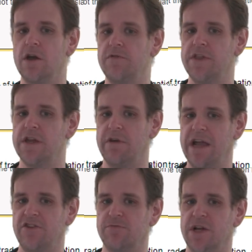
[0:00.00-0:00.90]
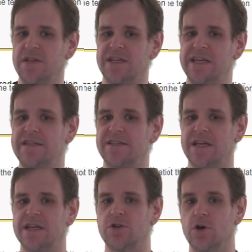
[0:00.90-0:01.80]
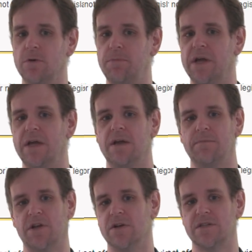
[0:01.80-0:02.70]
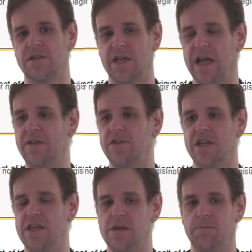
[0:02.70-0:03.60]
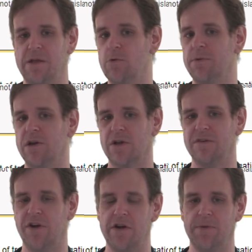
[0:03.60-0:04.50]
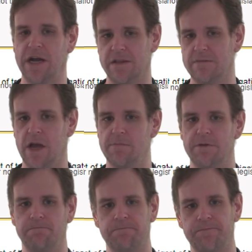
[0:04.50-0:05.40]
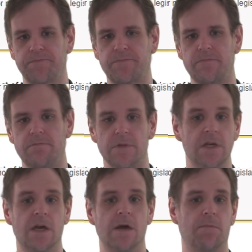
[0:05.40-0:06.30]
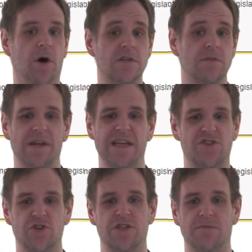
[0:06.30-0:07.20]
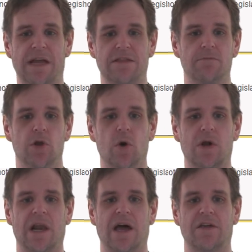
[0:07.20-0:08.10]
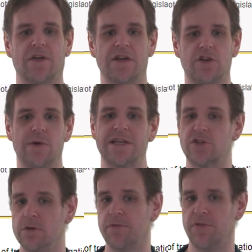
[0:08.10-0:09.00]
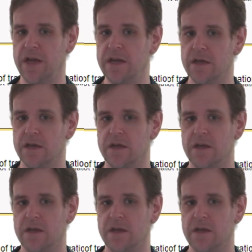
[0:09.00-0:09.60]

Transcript: over the arrangements, ease things up, because again, the DUP will be looking very bad at the moment. Possibly it's just to make them look like they're doing something